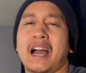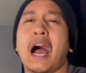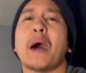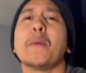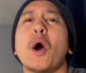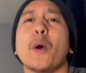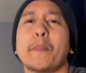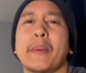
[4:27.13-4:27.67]
I'm
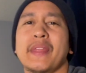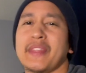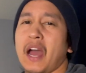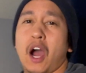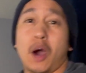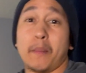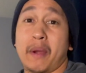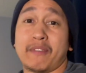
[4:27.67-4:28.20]
hoping
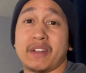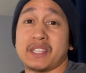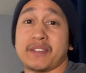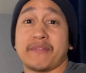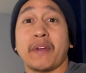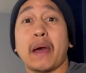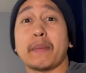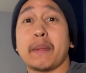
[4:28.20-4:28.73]
that all my friends
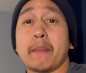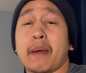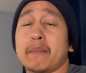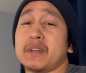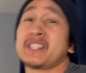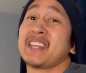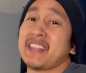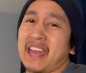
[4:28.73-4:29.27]
and family
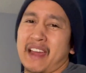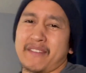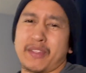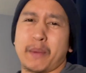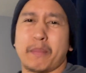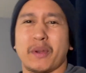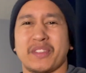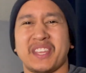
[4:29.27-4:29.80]
members that have
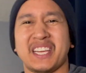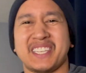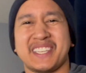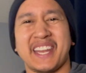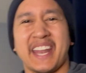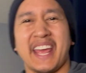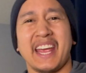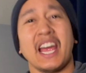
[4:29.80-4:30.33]
their birthdays
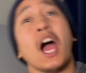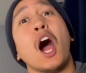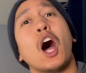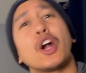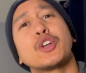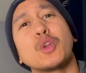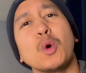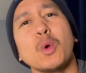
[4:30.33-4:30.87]
today
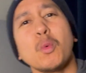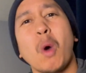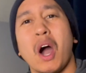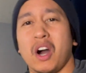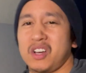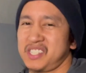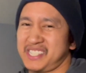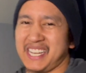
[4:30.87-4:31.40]
are doing
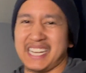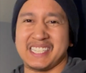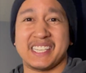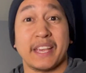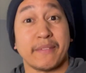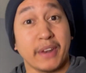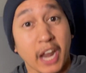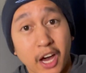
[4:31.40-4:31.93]
well, staying
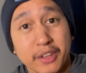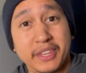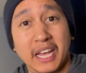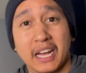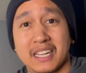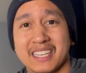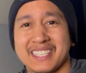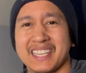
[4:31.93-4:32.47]
safe and healthy
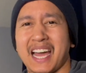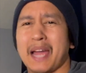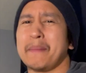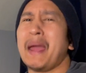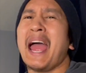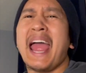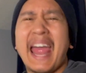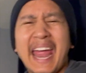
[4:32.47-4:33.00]
at this time,